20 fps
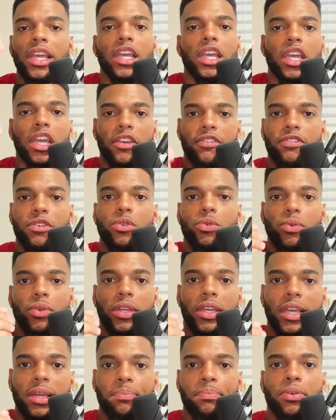If you
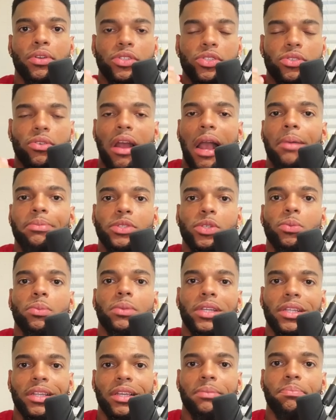get prescribed too
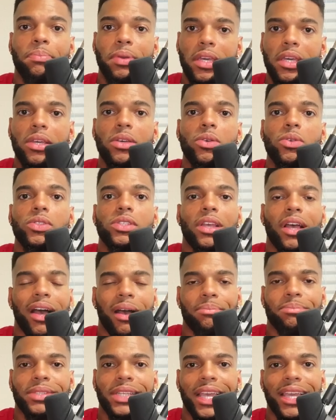many pills,
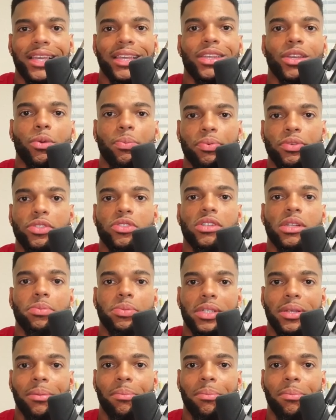I'm taking your prescription